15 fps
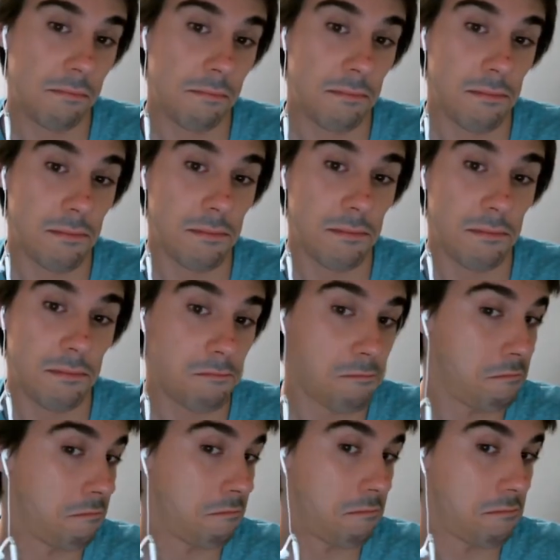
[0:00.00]

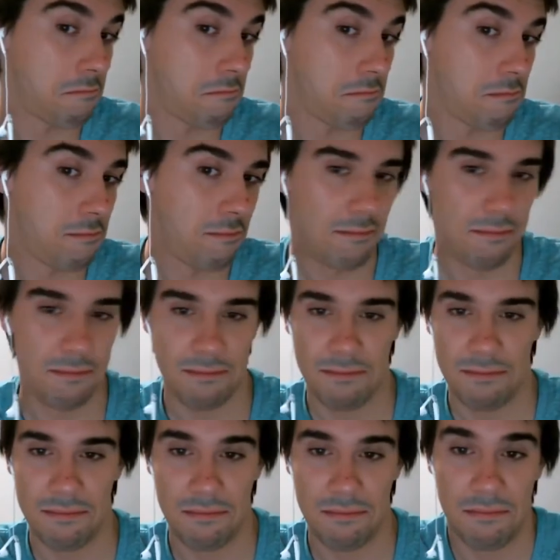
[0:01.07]

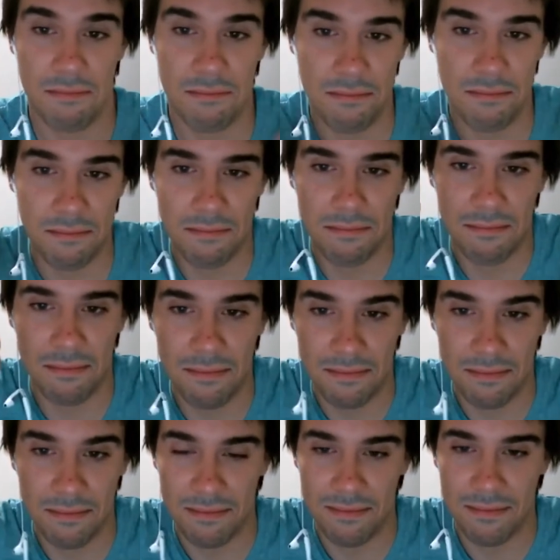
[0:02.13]

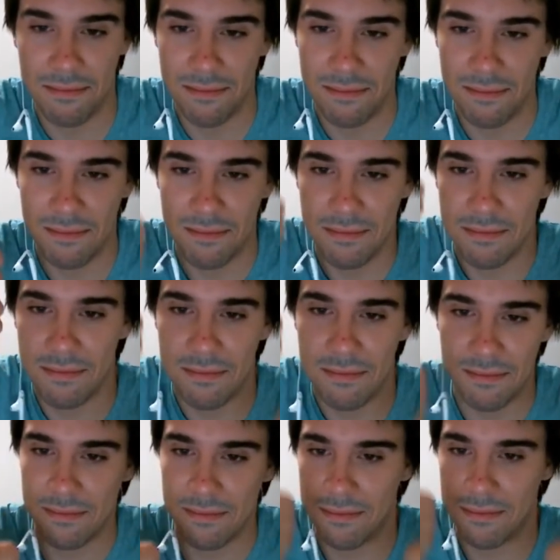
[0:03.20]

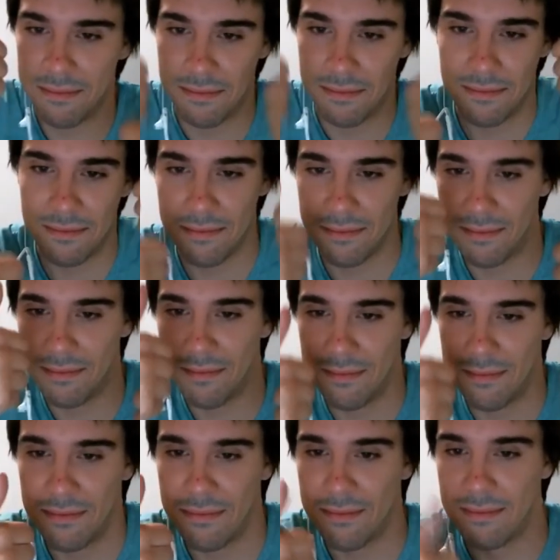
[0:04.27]

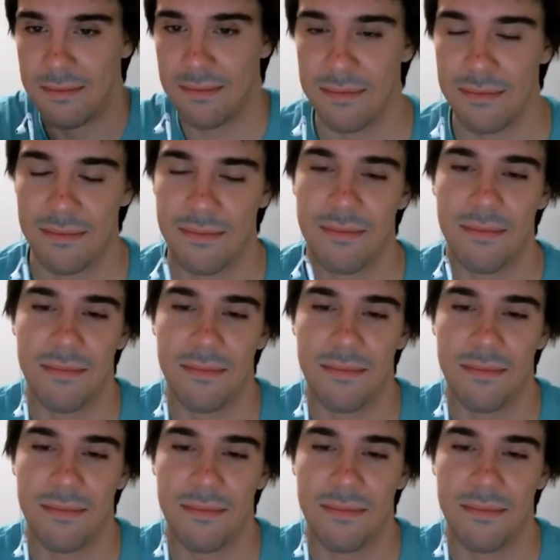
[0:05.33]
(silent)